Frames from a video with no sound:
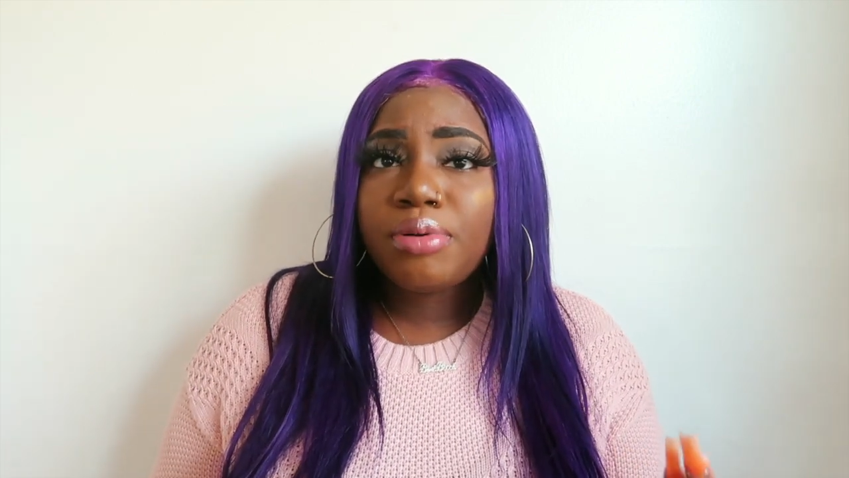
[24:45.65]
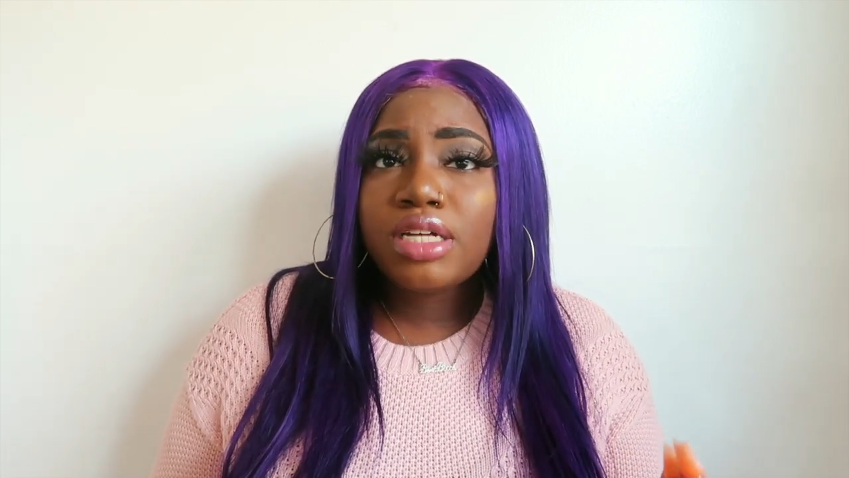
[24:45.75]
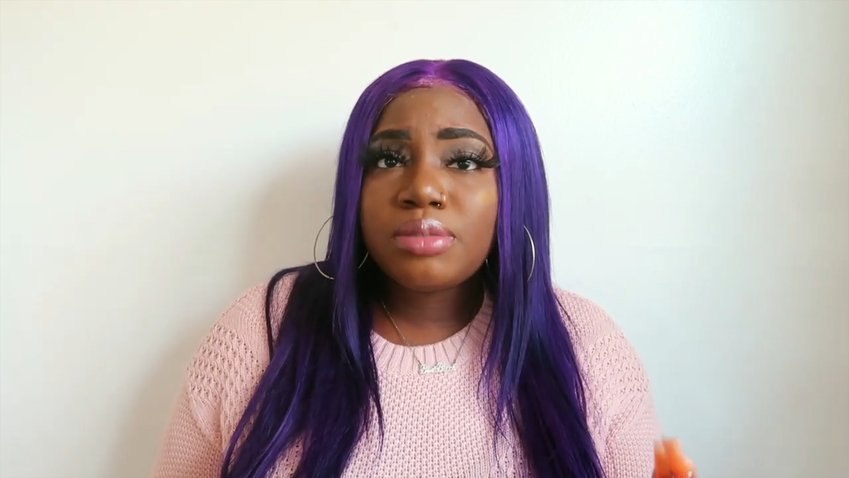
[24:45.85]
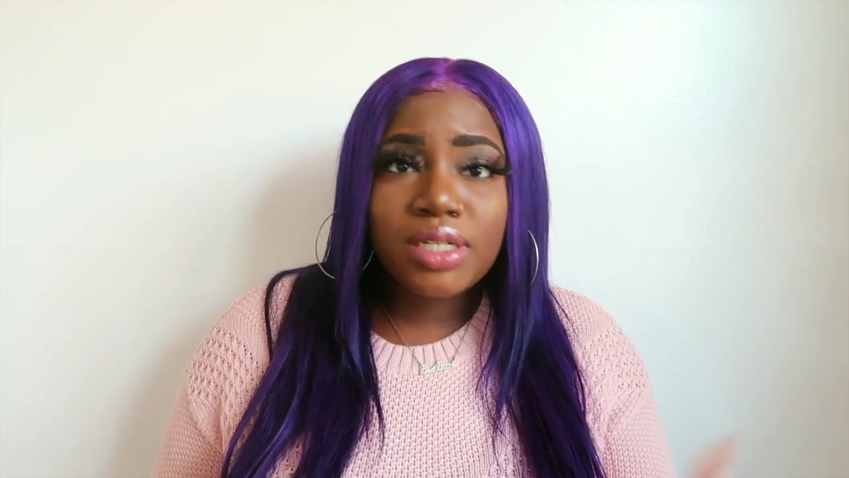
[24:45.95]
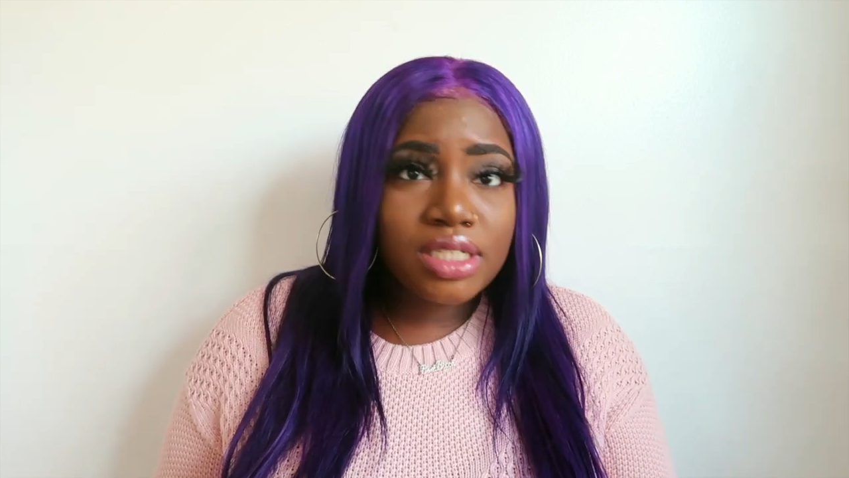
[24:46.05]

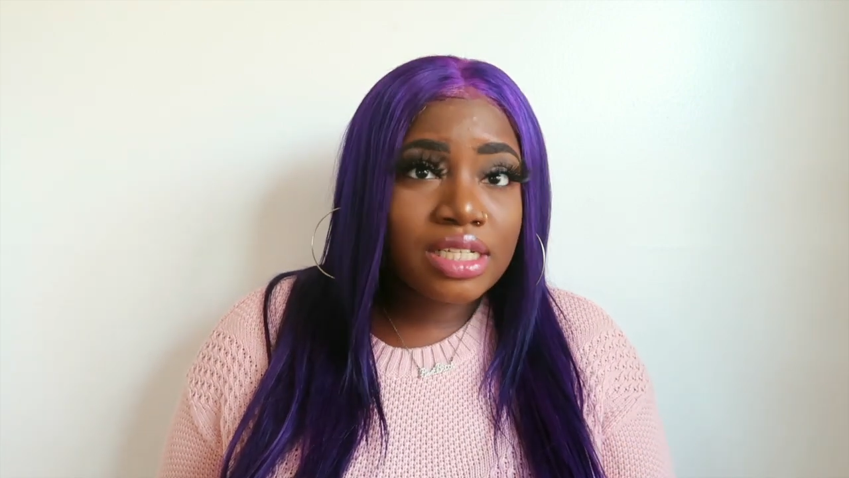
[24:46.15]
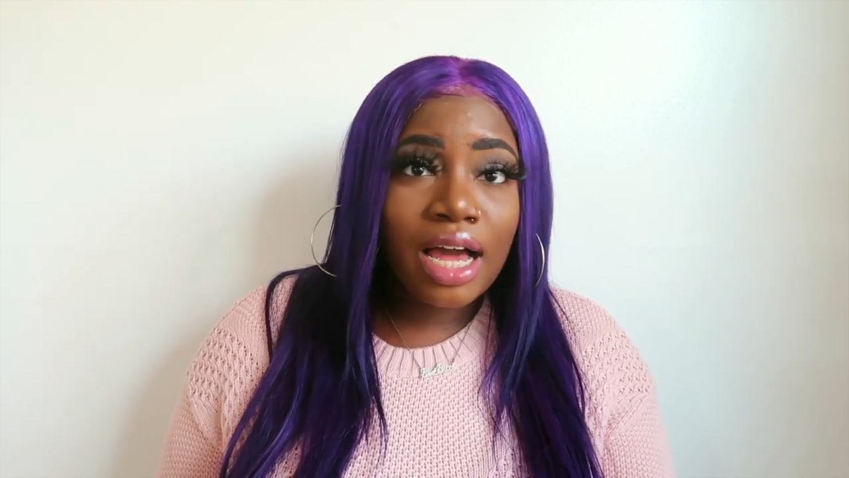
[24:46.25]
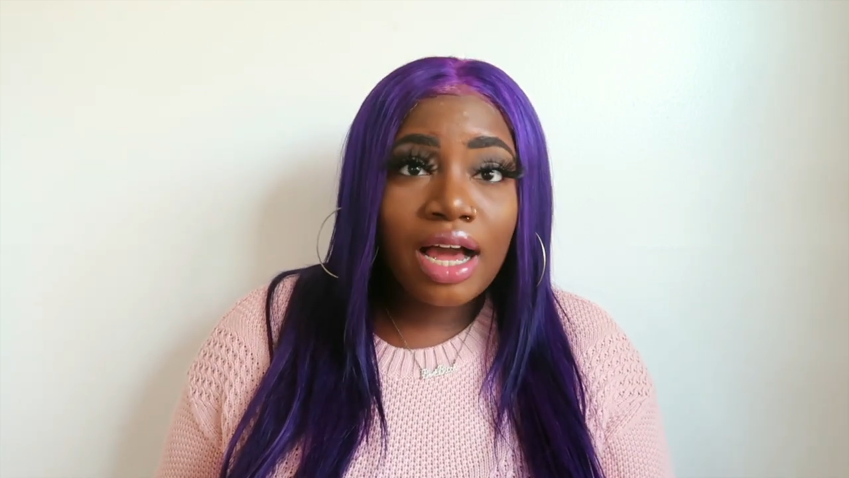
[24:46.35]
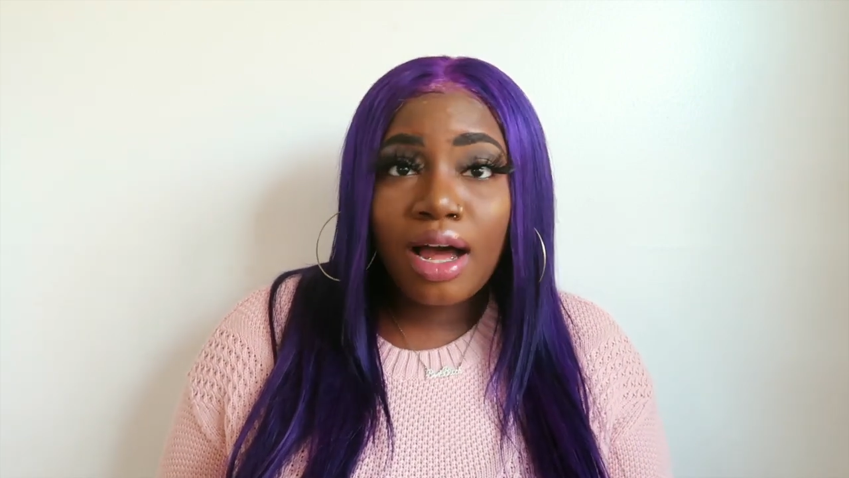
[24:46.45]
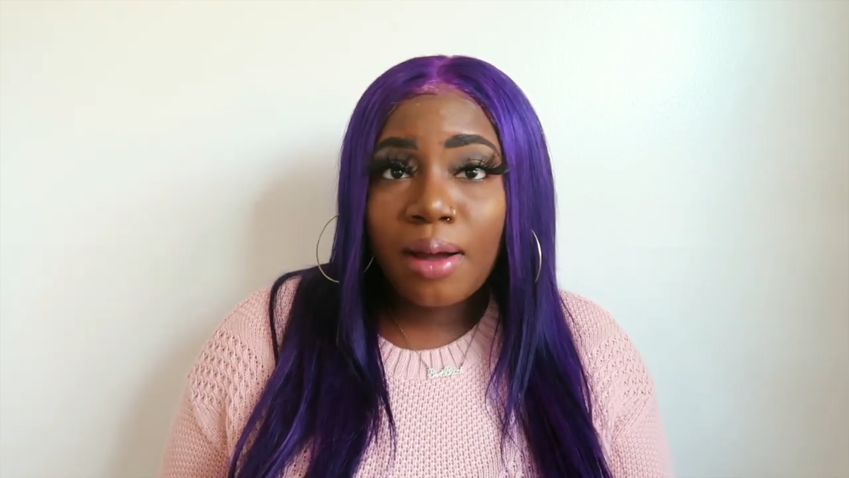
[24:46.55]
impress bitches
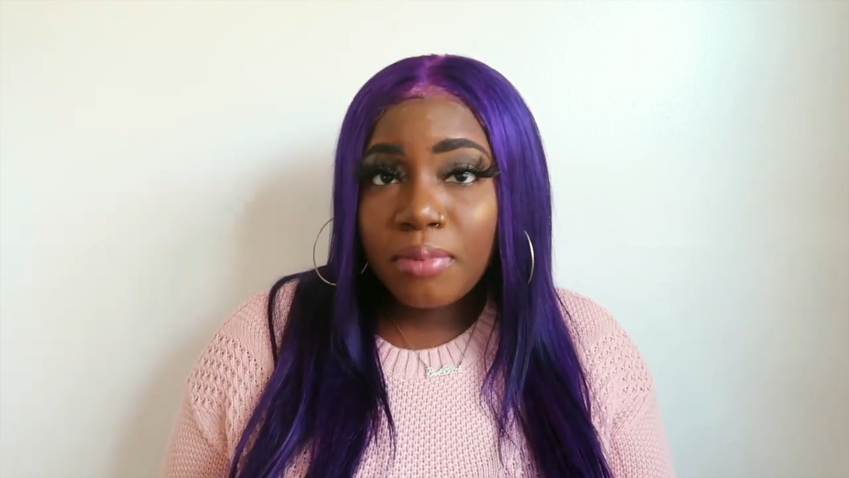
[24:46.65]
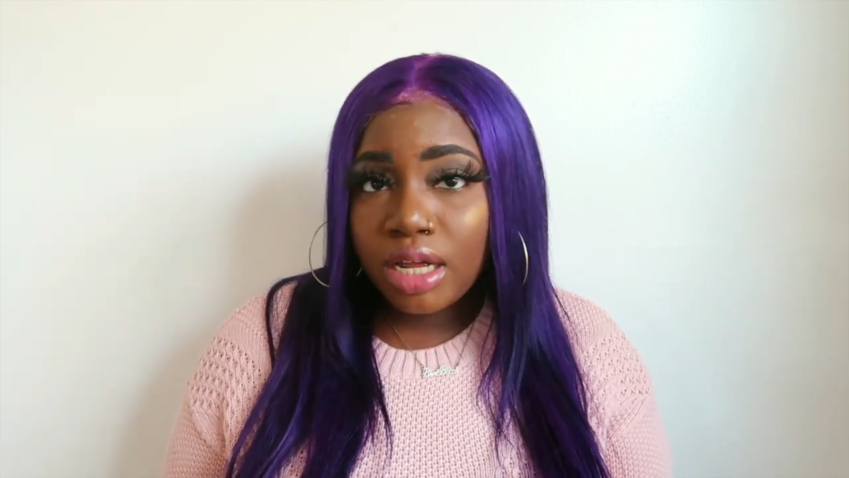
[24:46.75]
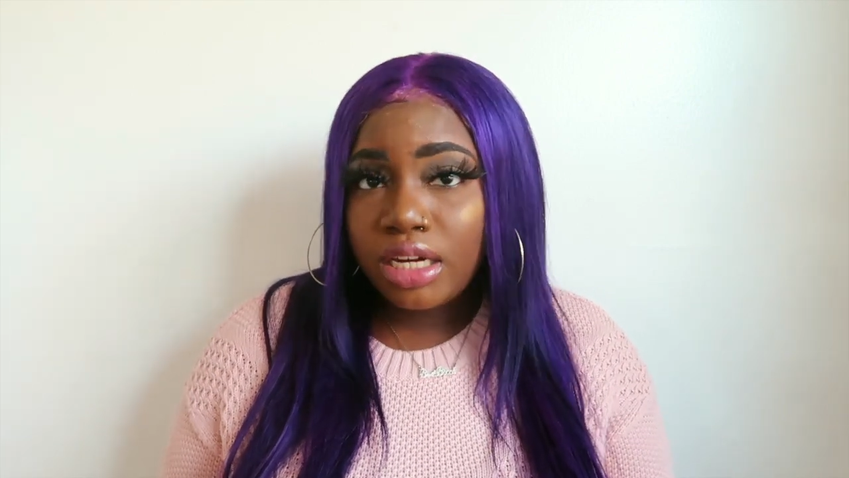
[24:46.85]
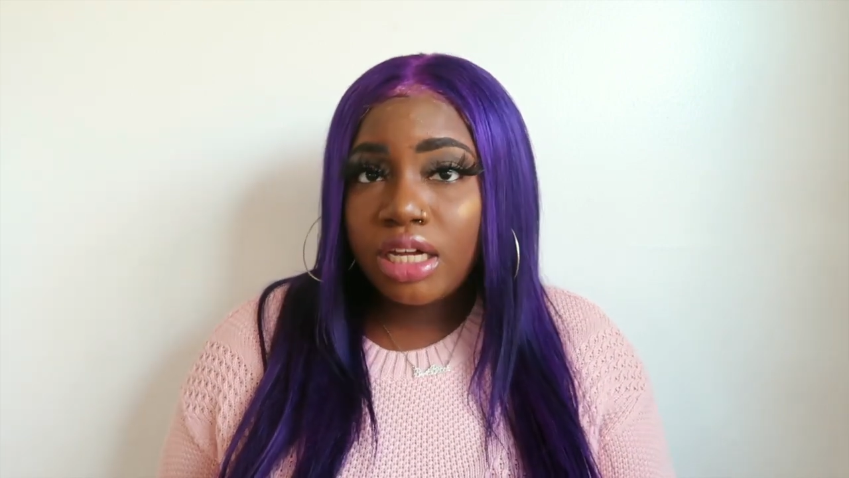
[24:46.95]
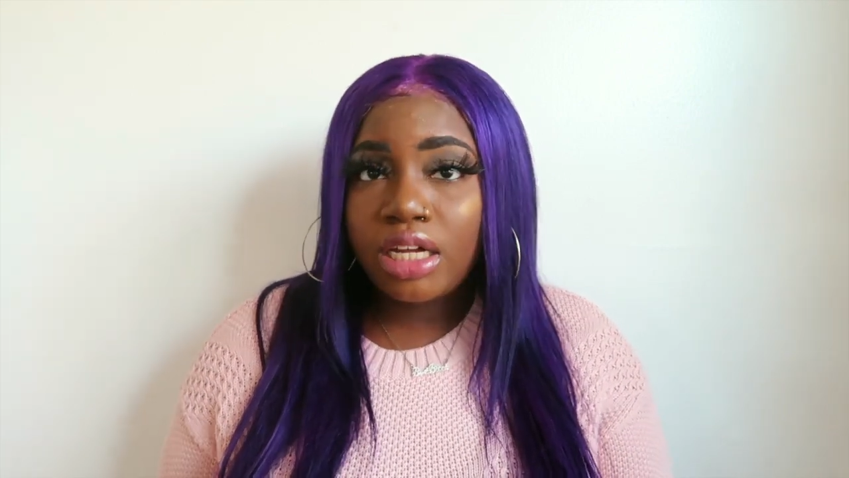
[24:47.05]
that got
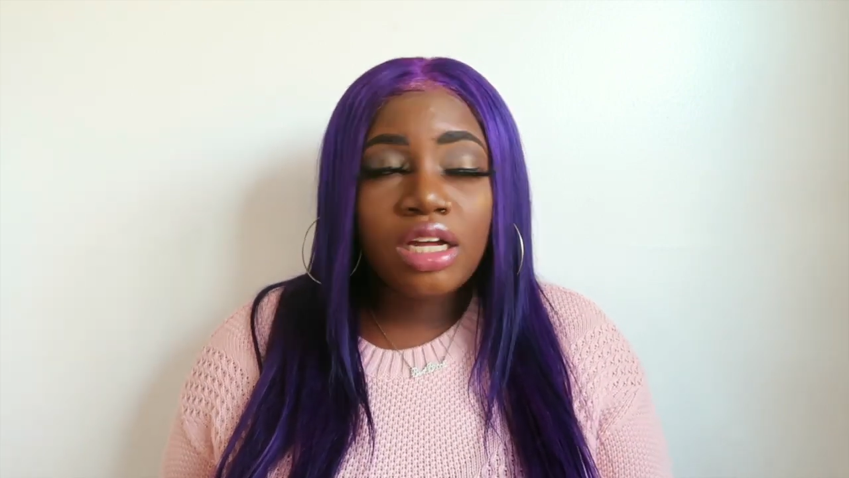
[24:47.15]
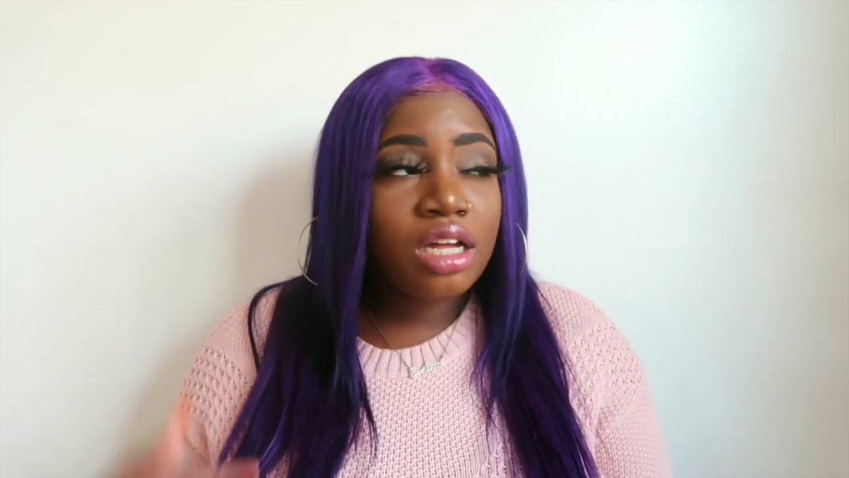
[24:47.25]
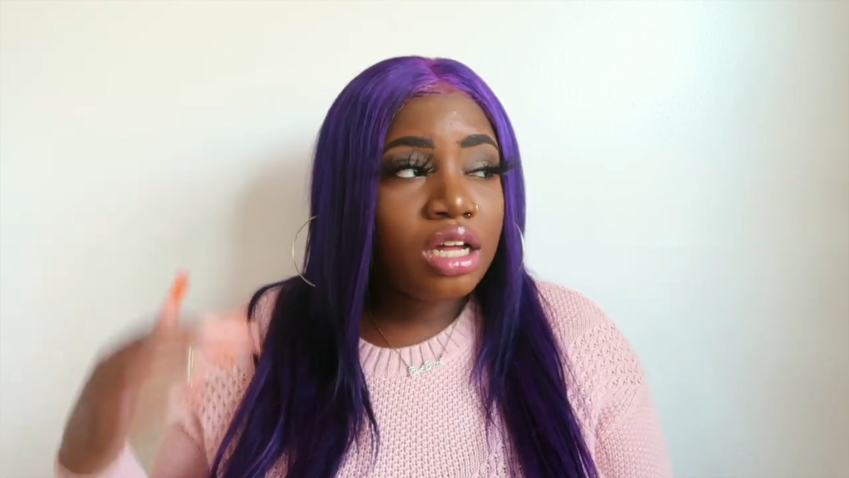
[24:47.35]
money